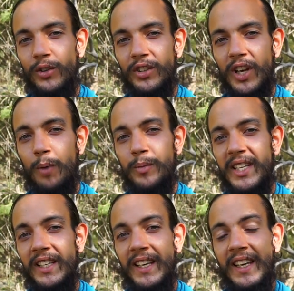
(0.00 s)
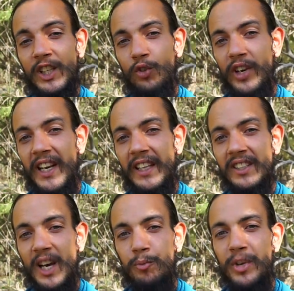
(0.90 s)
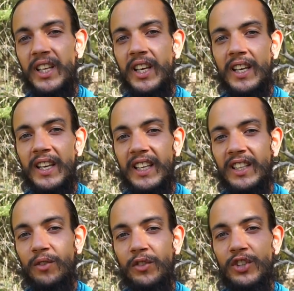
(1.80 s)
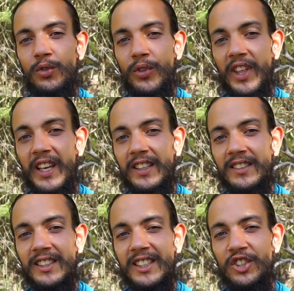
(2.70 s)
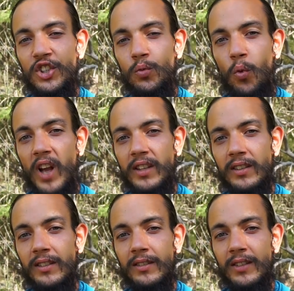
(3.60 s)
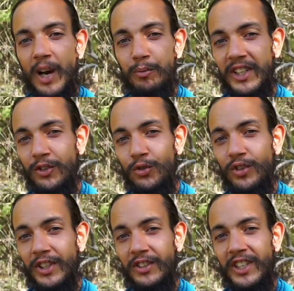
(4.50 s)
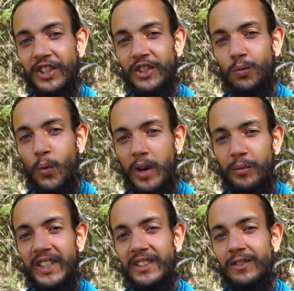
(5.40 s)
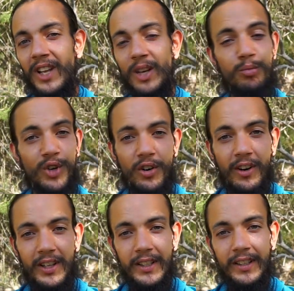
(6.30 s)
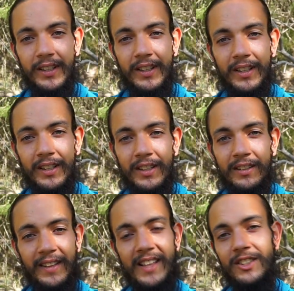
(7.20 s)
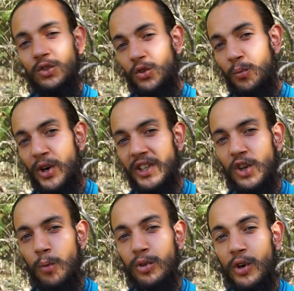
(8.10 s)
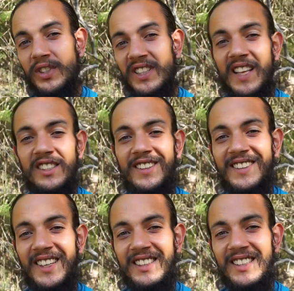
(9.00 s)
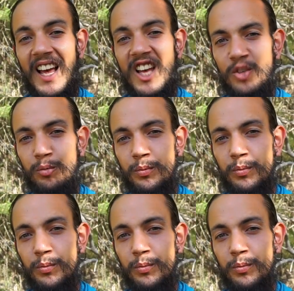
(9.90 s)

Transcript: Do you know how many ingredients, how many individual things is in just one, how many nutrients are in just one piece of broccoli? That's, your body's got to process that. That's going to take time.